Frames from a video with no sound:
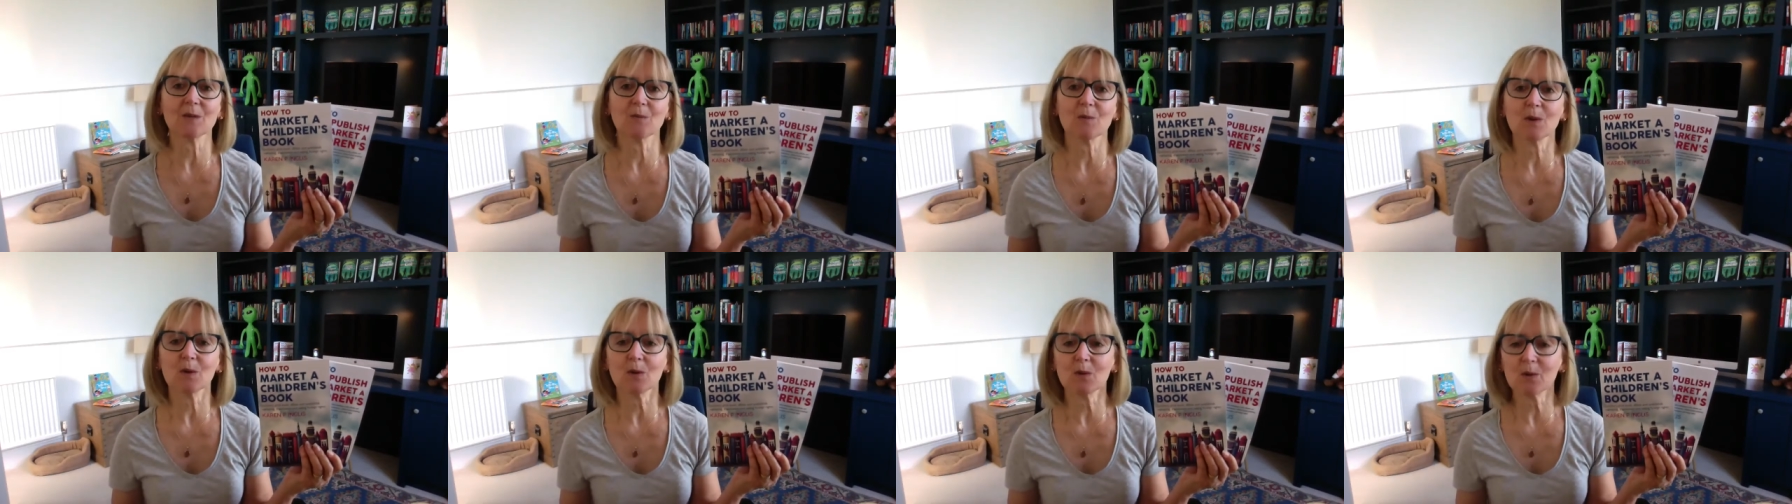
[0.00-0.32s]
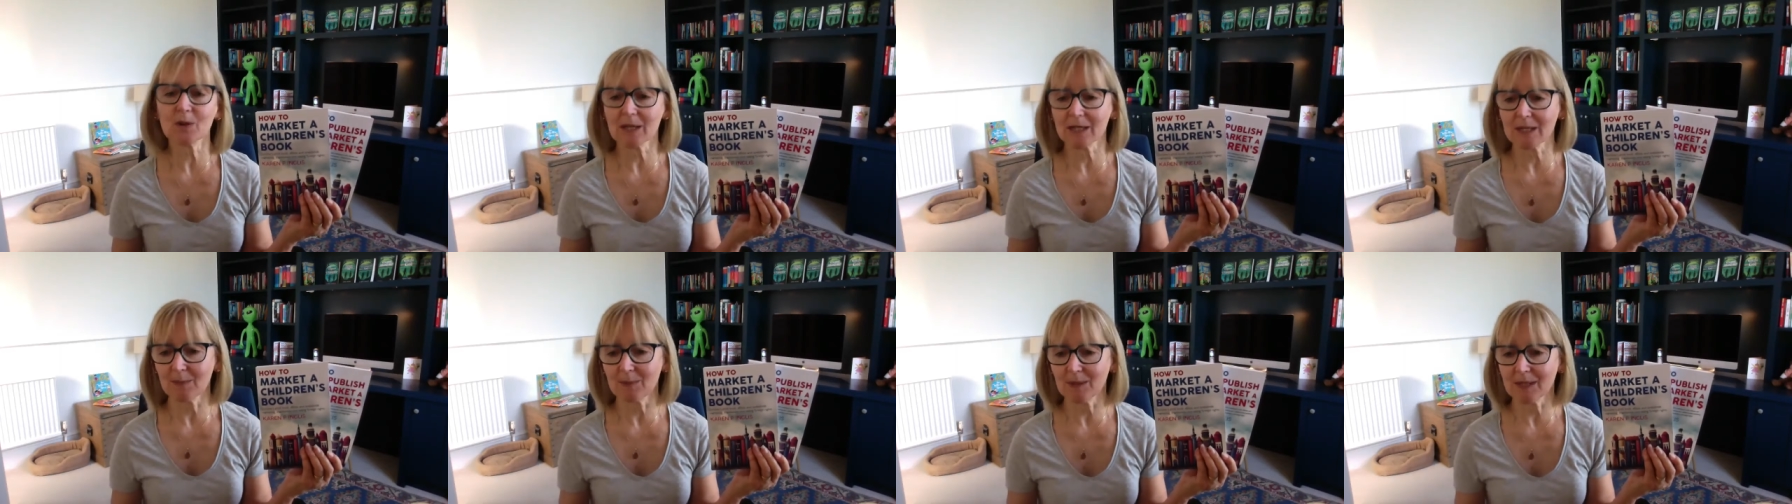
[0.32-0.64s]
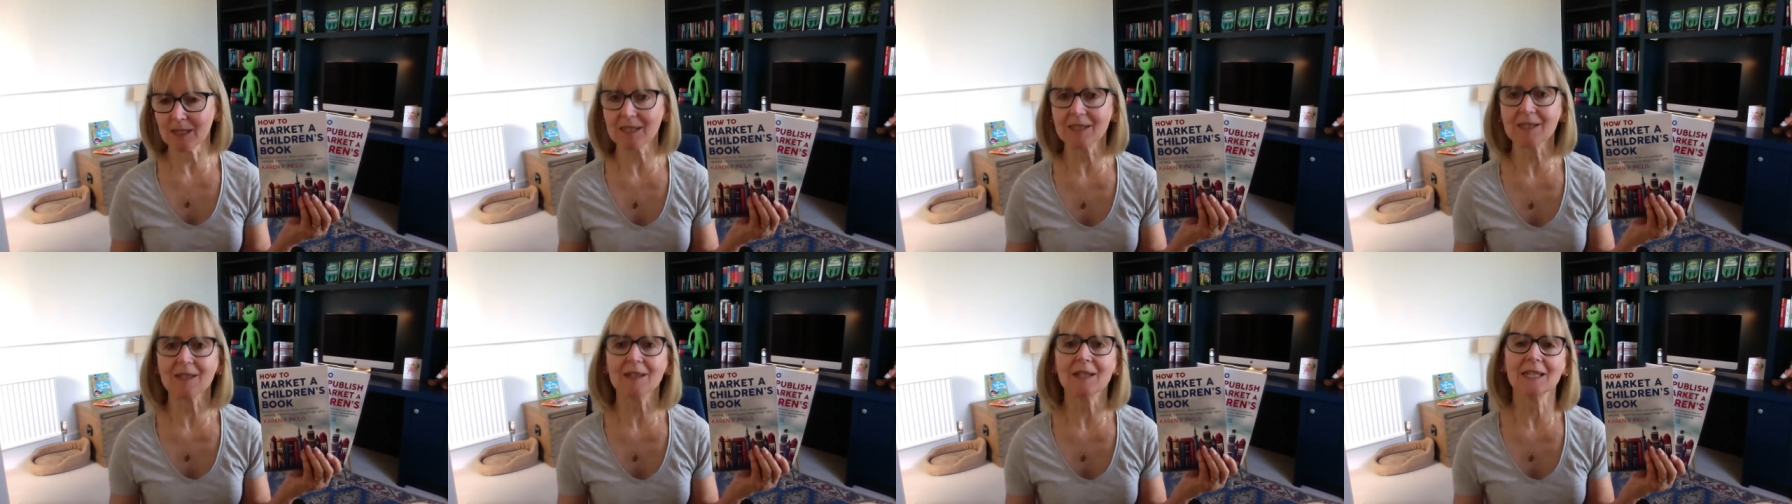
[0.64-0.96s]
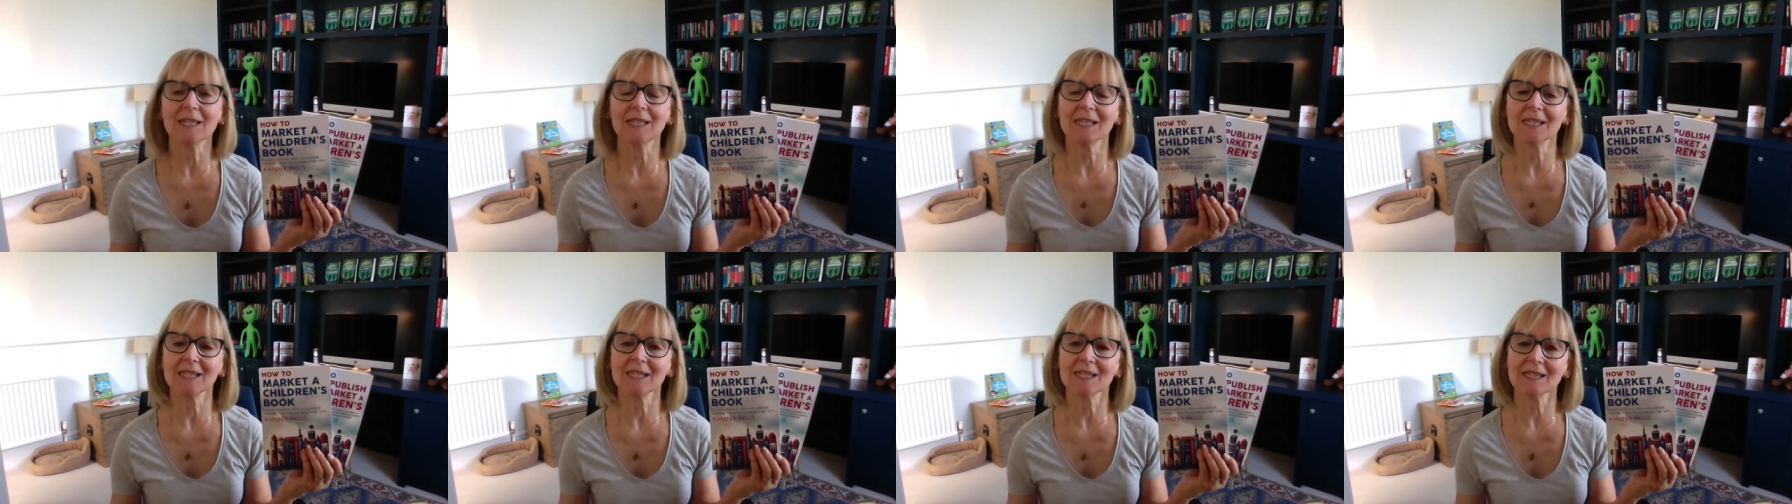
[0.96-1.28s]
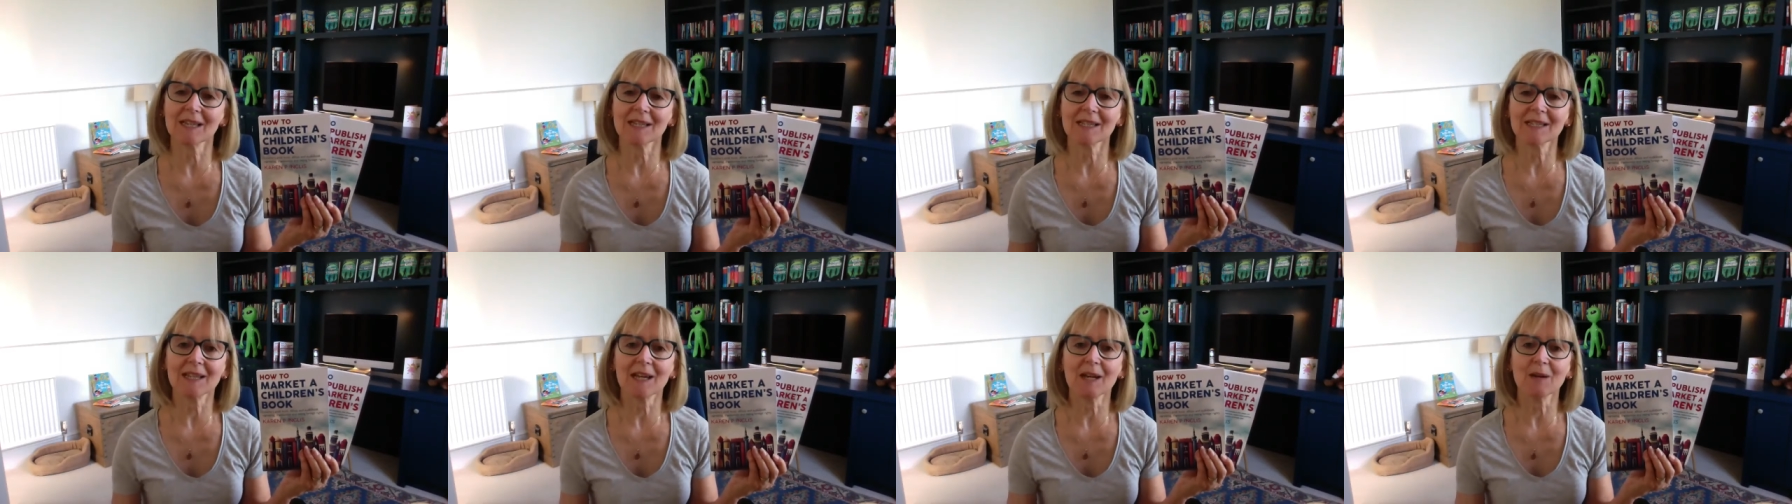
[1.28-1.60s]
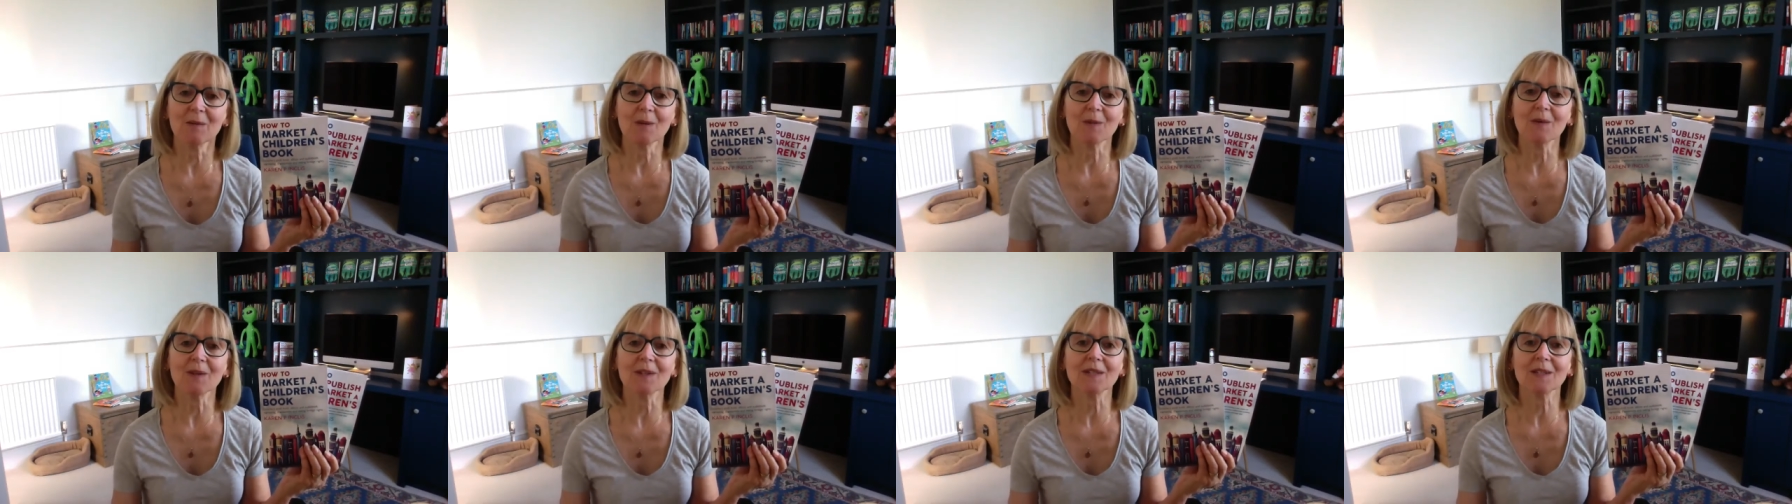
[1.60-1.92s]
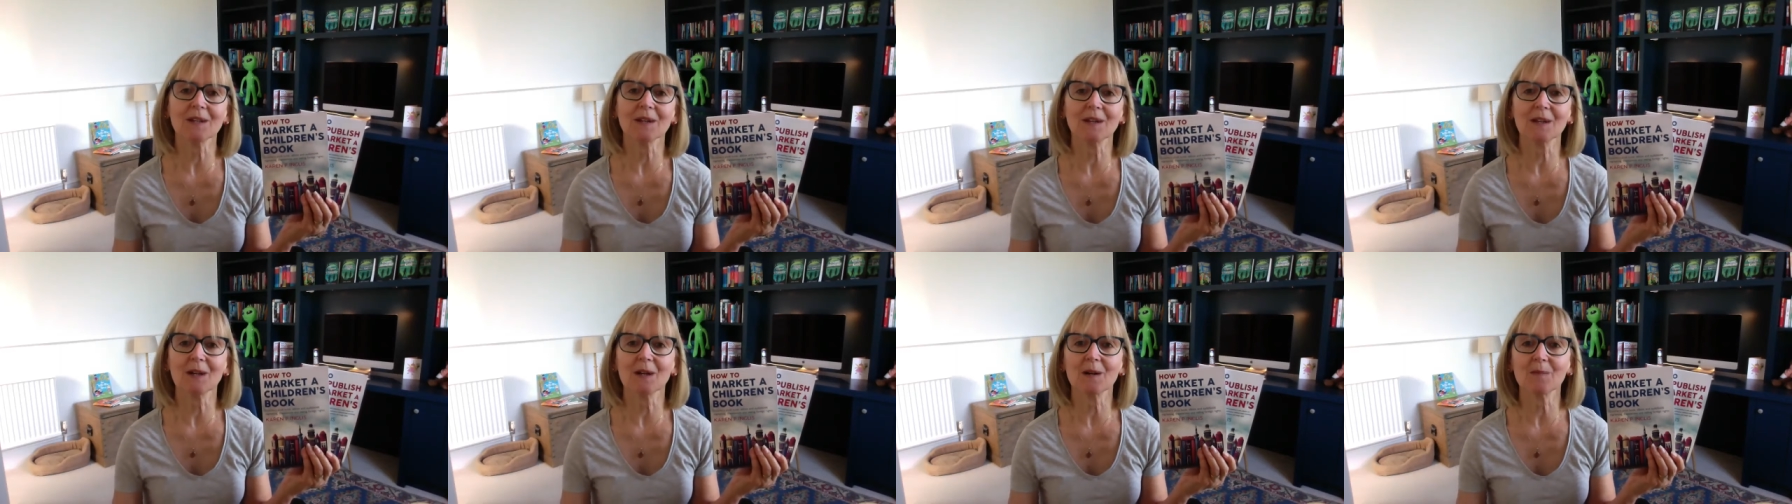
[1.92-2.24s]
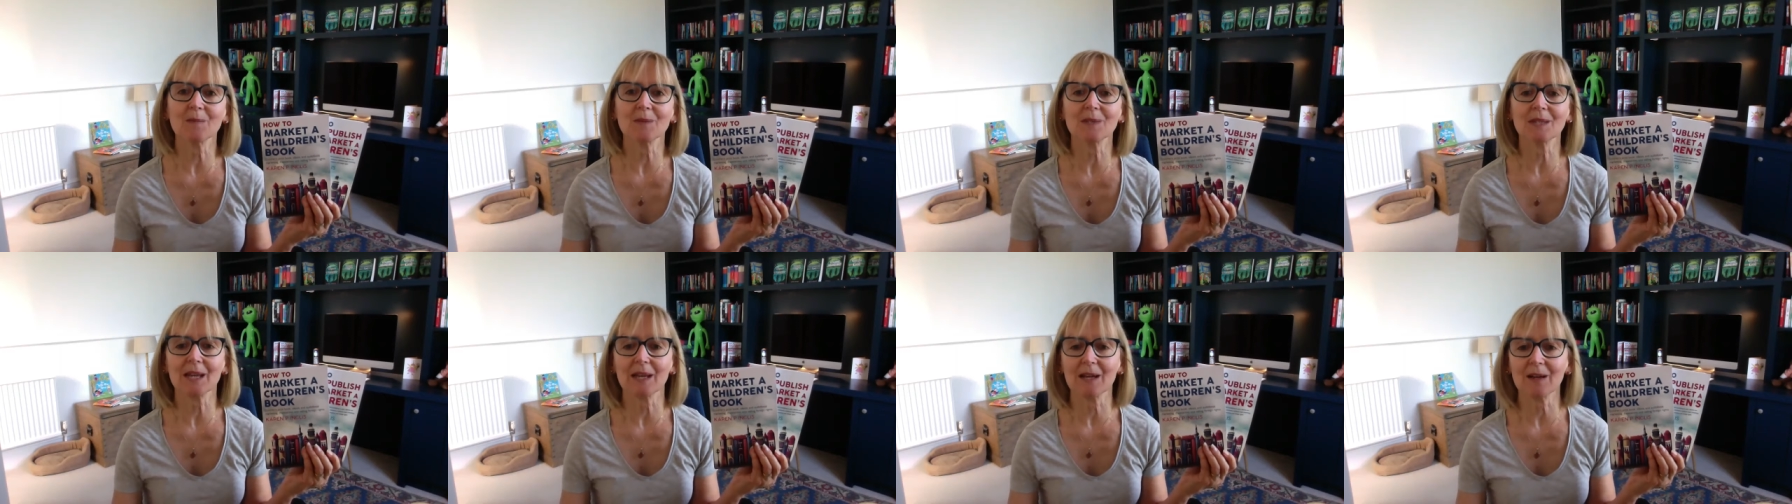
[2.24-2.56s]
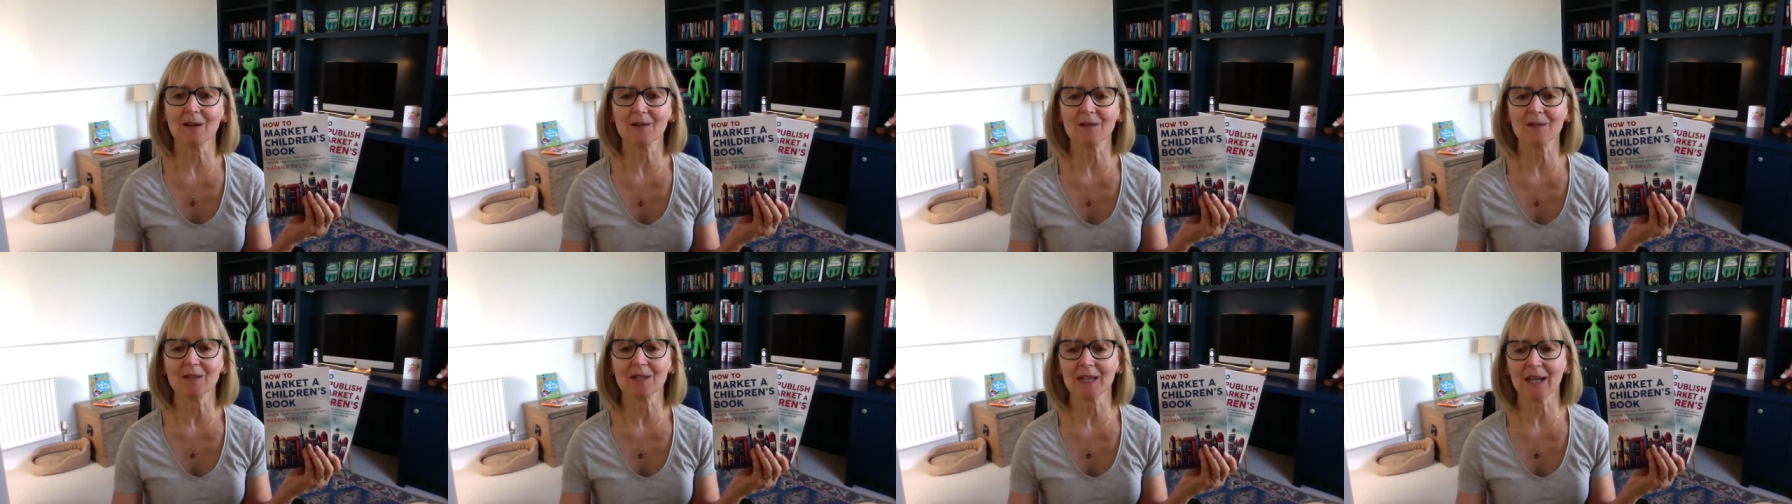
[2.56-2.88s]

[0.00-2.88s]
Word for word: We all get a bit excited, as I say, when the sun comes out.